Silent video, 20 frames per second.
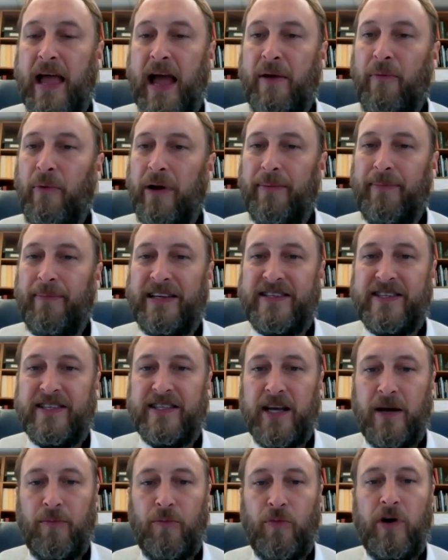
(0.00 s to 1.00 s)
I want to be
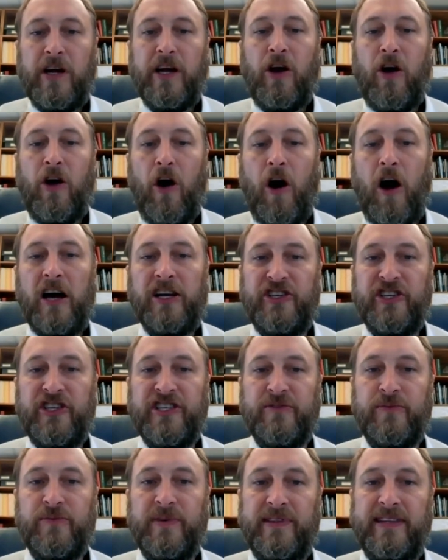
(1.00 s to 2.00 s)
somewhat
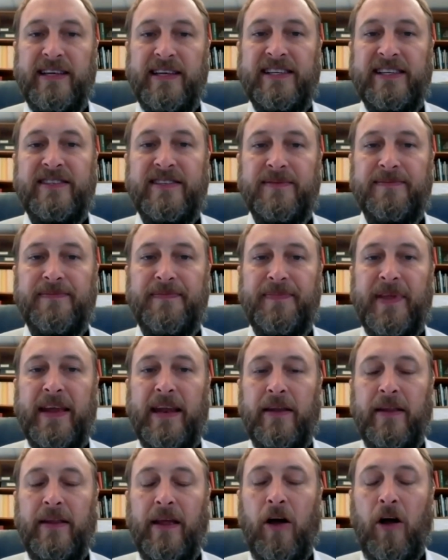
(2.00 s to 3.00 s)
cautious with this.
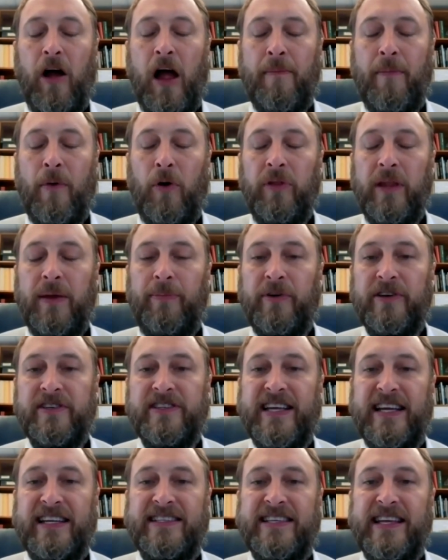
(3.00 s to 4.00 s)
And uh, I'm only
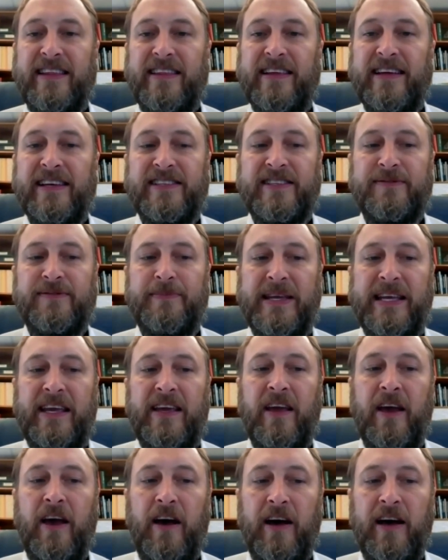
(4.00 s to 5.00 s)
presenting this
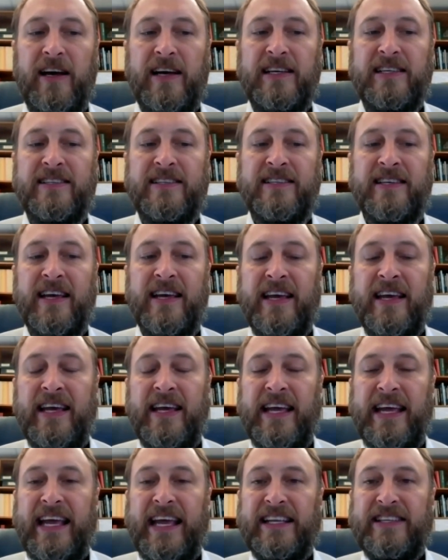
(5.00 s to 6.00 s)
because
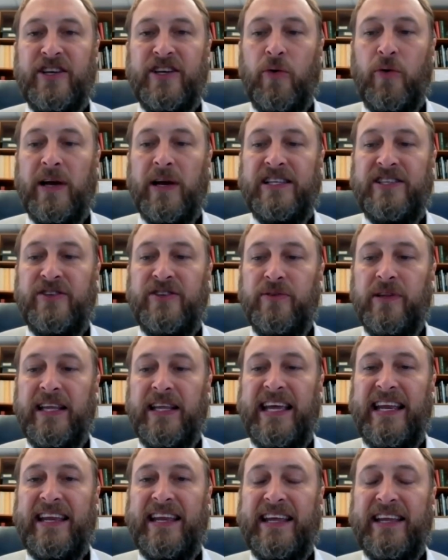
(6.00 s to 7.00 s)
it's going to
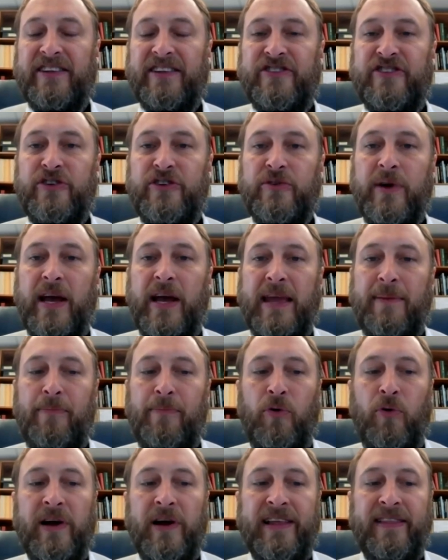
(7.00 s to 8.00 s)
lead into a
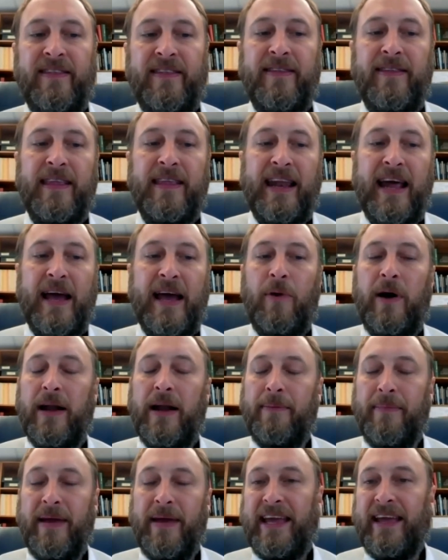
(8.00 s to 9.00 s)
point that I
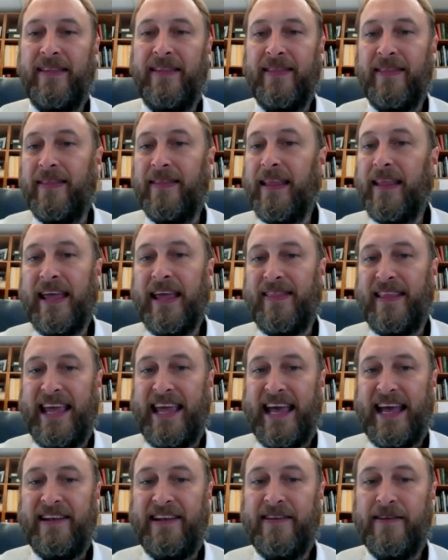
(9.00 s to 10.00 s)
want to make in, in
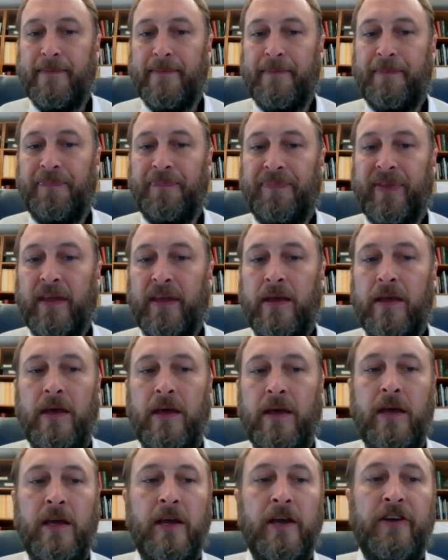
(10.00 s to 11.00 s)
the end.
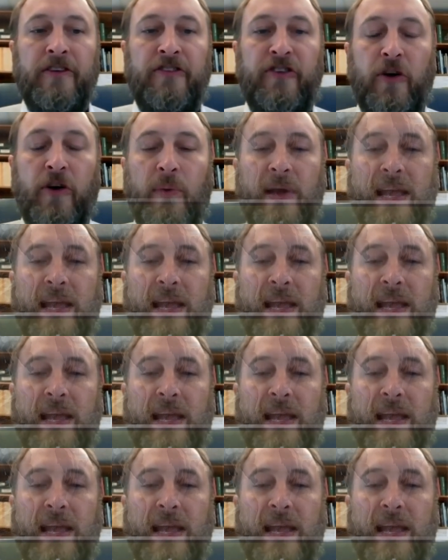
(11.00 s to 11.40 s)
So